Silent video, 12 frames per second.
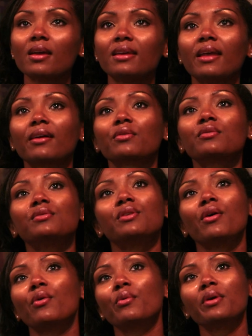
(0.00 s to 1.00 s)
and I don't
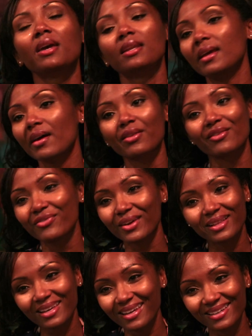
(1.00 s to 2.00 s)
know any other
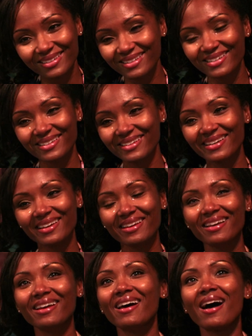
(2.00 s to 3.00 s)
feeling.
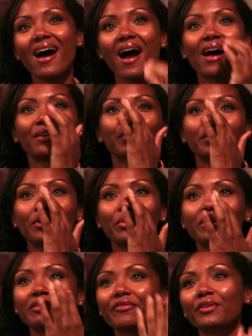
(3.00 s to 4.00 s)
I don't know
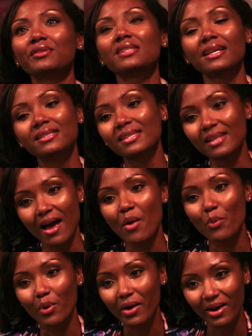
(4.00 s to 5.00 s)
what it feels like to
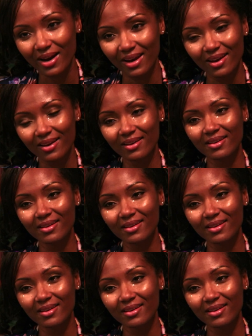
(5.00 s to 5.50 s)
not worry.